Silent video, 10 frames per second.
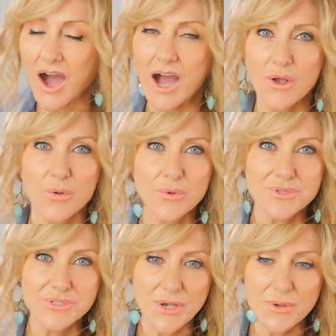I
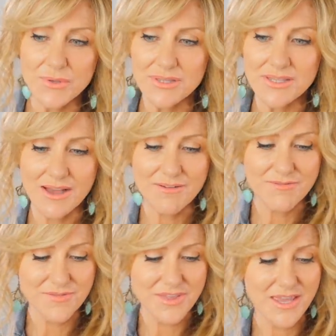also
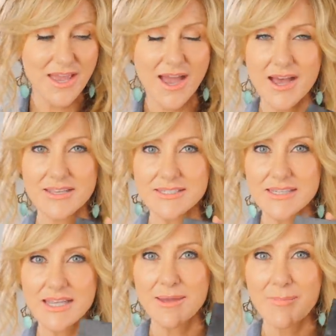love the
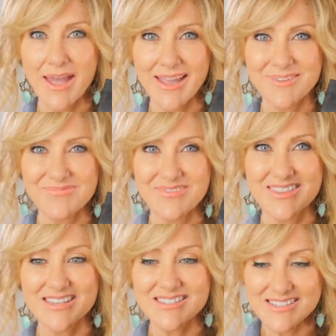RCMA.
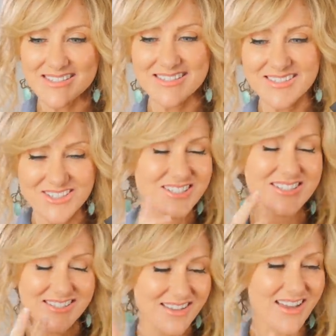This is
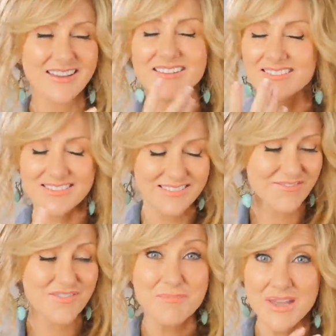just like,
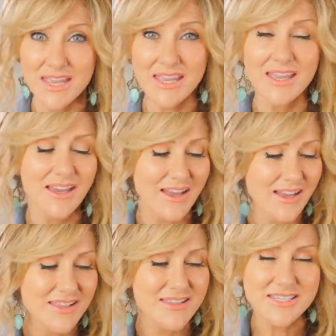for me,
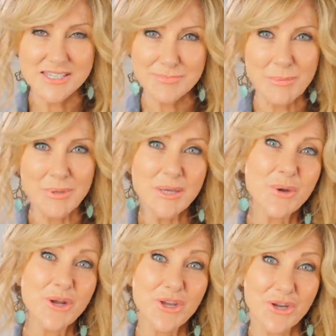this is probably
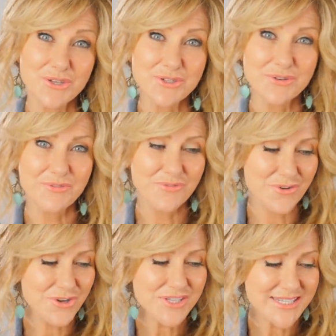what I go to
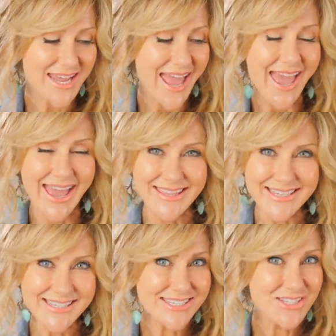first. And
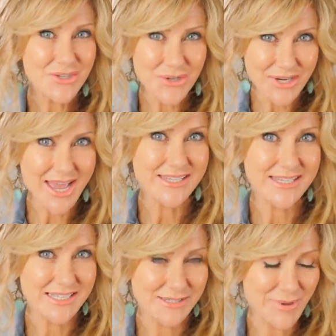this is not as
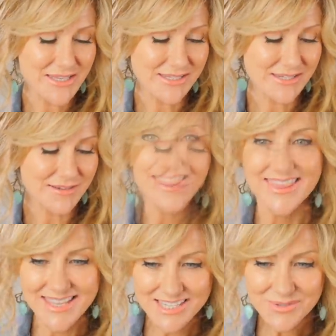expensive.
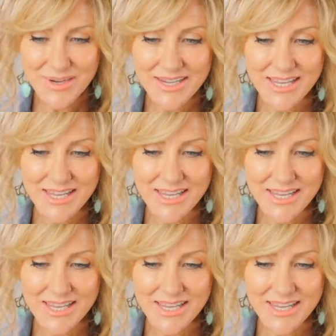This one